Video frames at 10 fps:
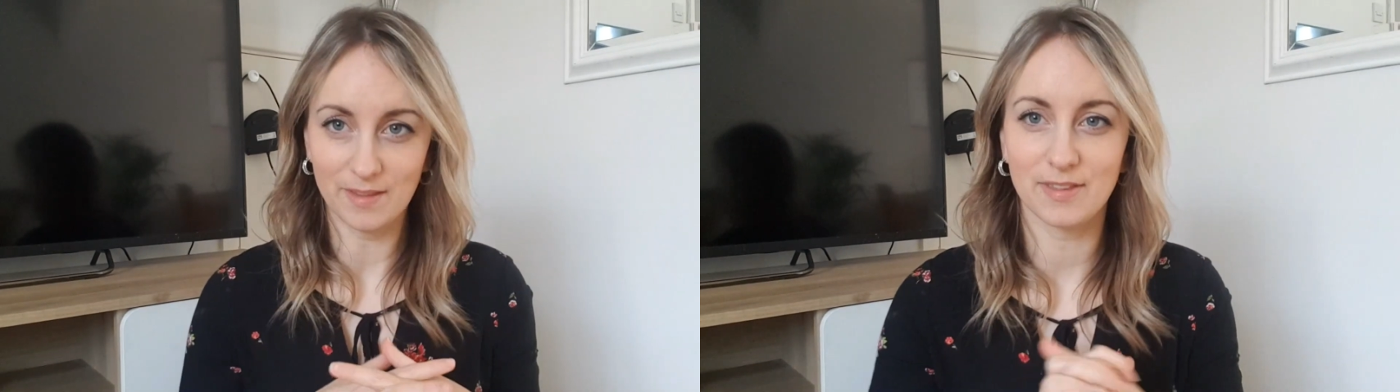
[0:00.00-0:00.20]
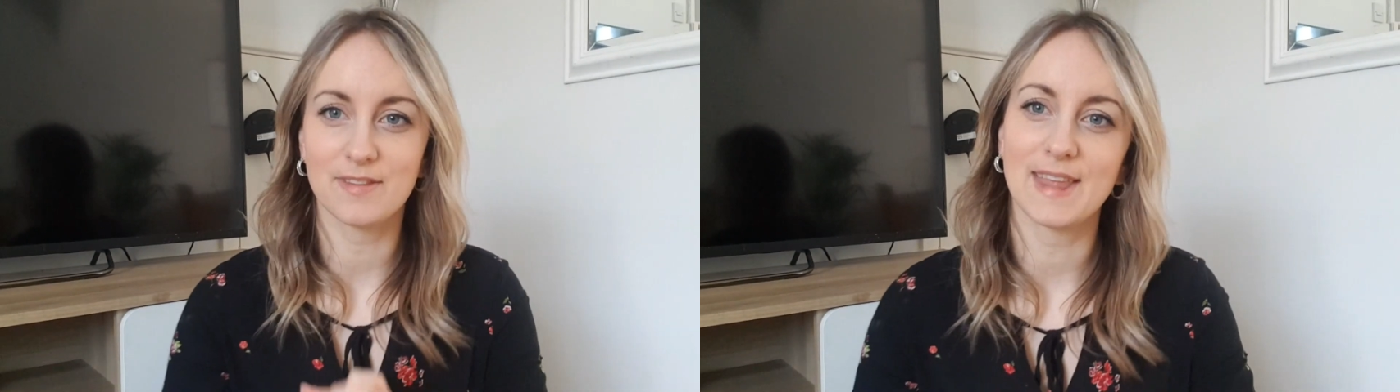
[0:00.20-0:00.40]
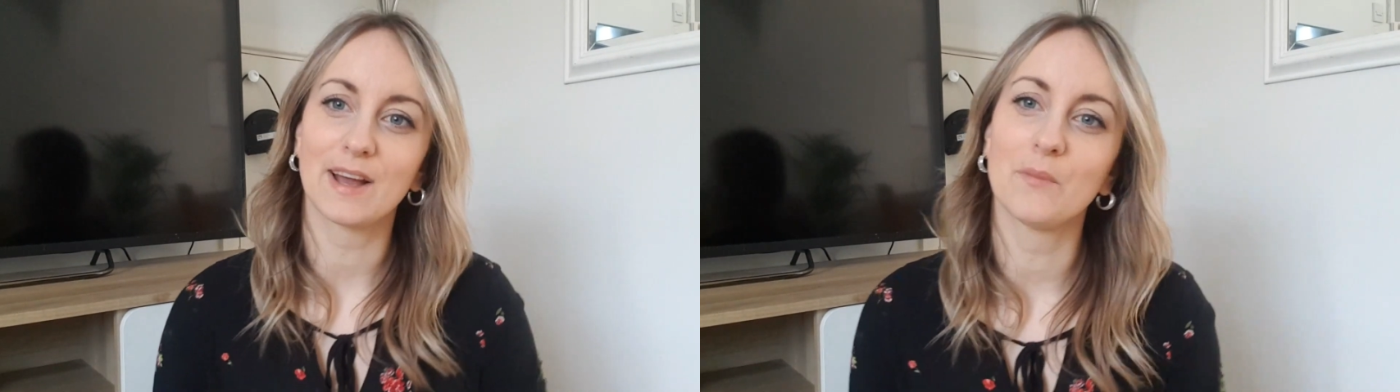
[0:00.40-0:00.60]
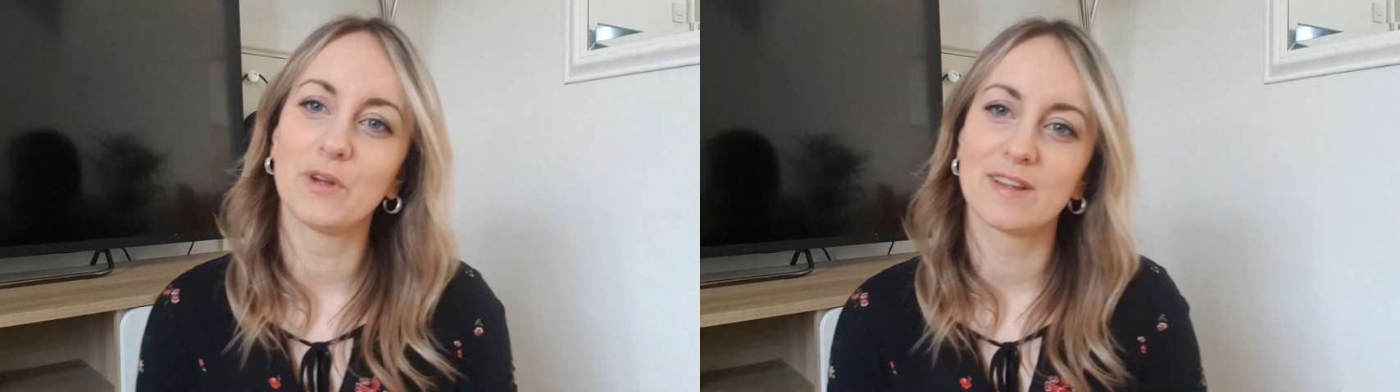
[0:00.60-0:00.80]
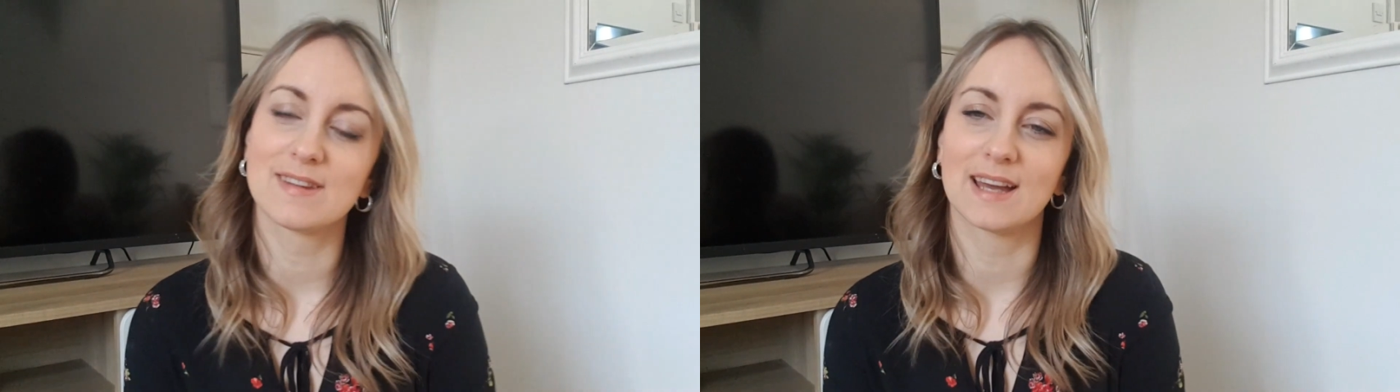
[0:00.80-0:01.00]
So the second
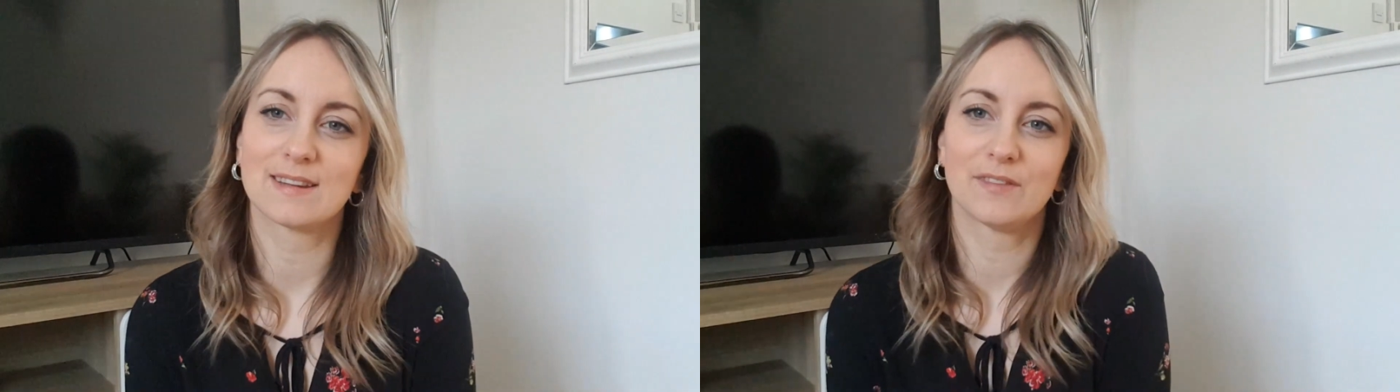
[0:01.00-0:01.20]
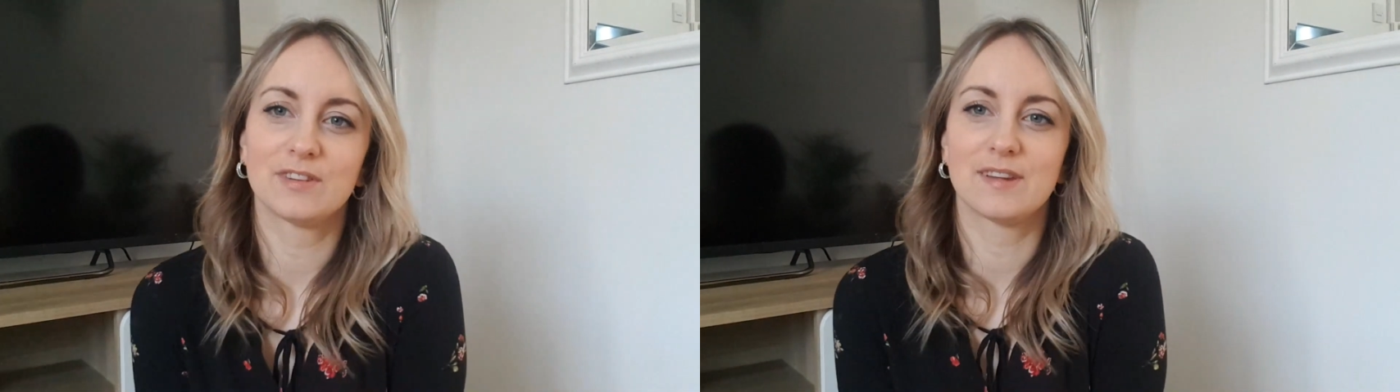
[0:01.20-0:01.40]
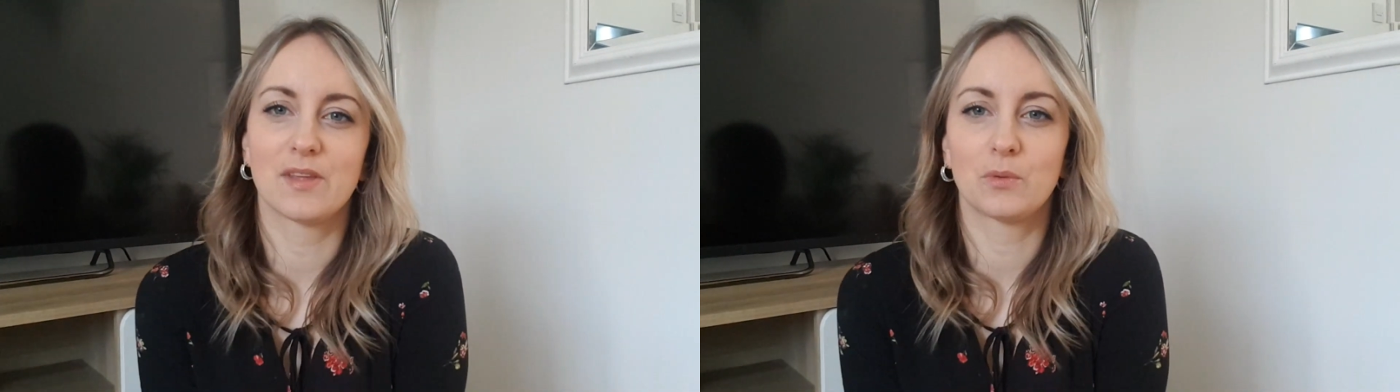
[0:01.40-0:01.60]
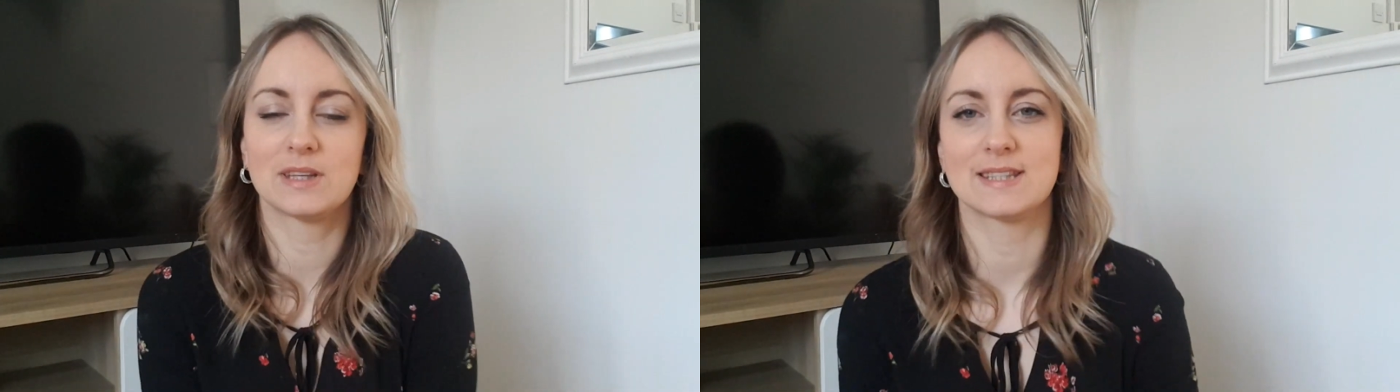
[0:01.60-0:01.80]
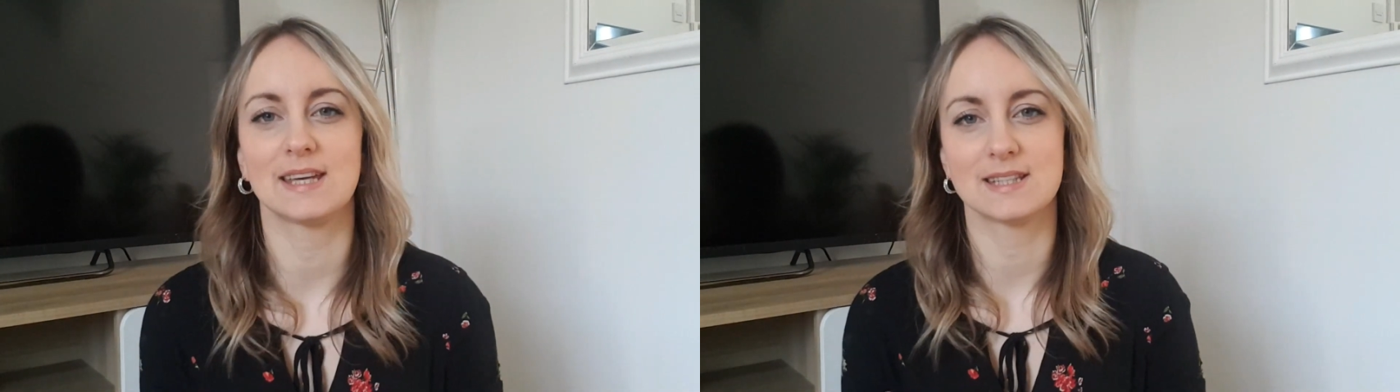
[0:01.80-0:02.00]
one is an activity that we
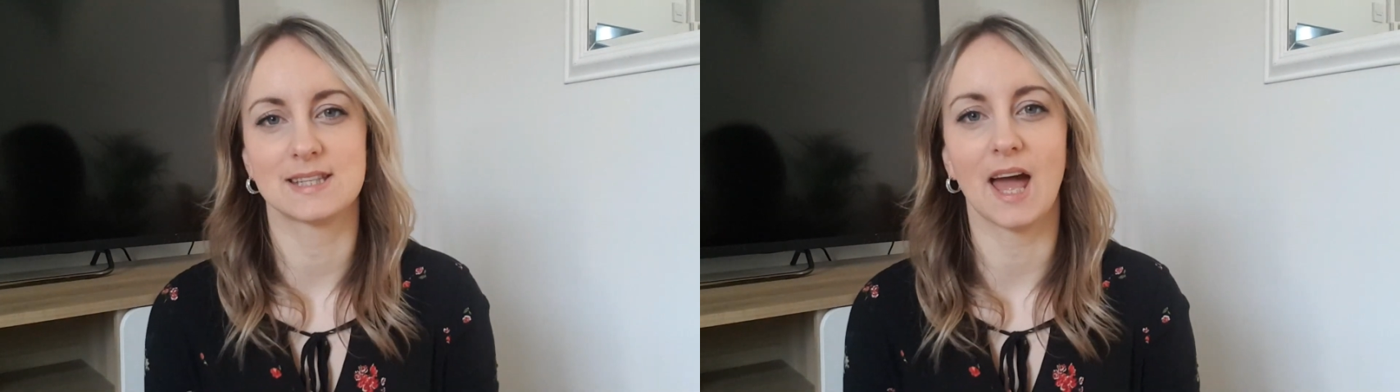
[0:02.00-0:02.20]
did